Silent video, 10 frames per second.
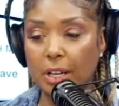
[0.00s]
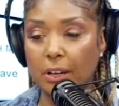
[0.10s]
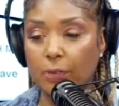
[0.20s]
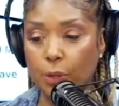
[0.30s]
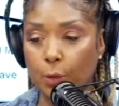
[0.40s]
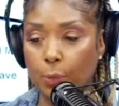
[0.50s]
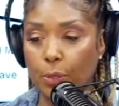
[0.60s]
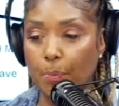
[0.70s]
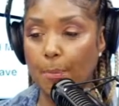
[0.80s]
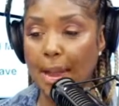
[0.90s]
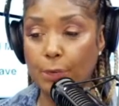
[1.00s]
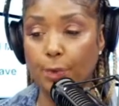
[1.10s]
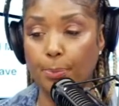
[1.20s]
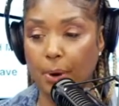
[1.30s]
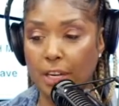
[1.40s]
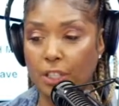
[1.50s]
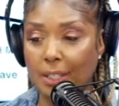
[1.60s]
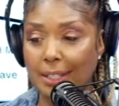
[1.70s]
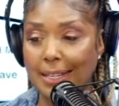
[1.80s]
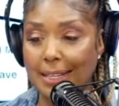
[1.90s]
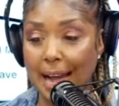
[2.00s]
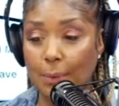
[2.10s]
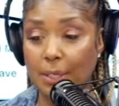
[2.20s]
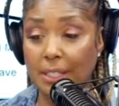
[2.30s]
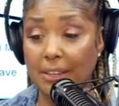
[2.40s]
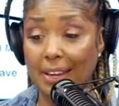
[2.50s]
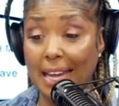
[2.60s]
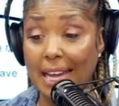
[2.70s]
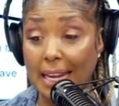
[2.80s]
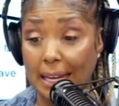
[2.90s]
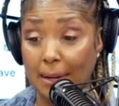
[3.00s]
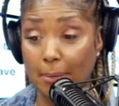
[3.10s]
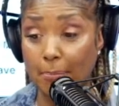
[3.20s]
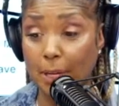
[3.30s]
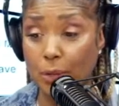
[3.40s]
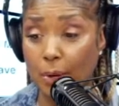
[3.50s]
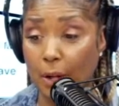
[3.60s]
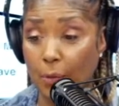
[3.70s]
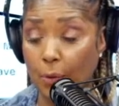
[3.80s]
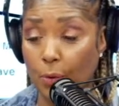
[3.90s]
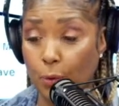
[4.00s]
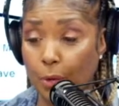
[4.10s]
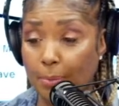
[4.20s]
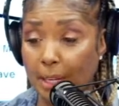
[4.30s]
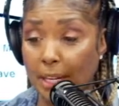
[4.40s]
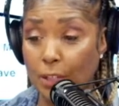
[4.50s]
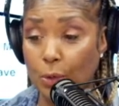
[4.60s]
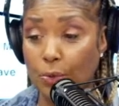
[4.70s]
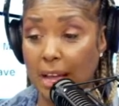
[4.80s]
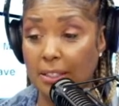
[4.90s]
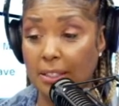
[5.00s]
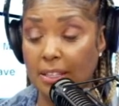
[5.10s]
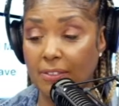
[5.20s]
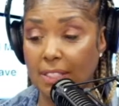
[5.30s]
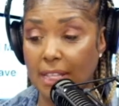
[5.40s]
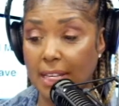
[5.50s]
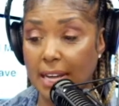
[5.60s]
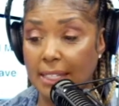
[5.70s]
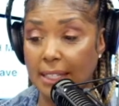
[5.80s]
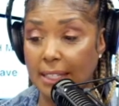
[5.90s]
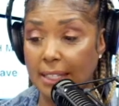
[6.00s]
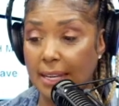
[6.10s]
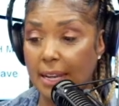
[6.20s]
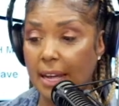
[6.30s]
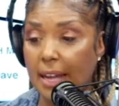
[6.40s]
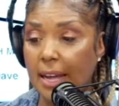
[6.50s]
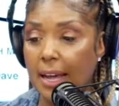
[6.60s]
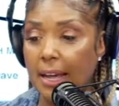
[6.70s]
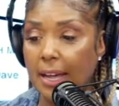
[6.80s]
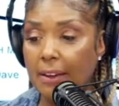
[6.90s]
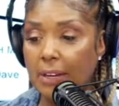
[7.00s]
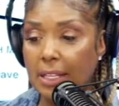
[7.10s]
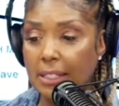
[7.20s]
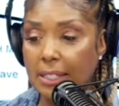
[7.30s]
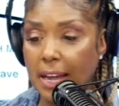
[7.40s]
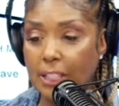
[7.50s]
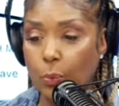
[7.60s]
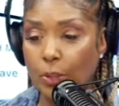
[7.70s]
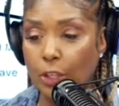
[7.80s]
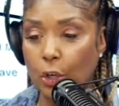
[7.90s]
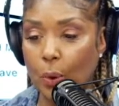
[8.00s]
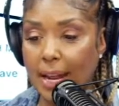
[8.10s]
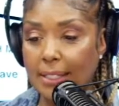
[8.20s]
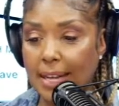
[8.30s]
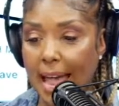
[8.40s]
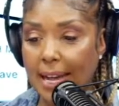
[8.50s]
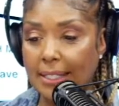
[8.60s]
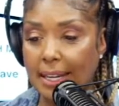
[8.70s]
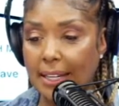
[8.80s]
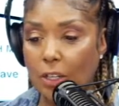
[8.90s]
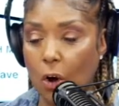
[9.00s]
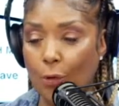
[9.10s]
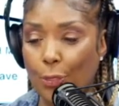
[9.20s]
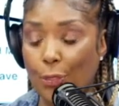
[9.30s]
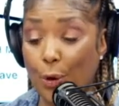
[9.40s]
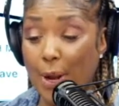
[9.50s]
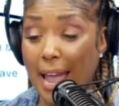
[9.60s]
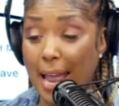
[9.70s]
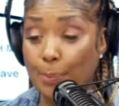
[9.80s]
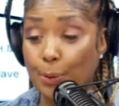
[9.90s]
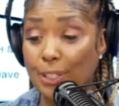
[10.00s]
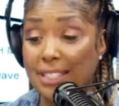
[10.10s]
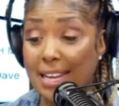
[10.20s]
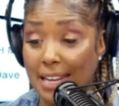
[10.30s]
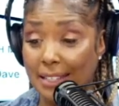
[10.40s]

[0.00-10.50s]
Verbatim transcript: of youth with major depression did not receive any mental health treatment in 2017 and 18. Even in states with the greatest access, over 38%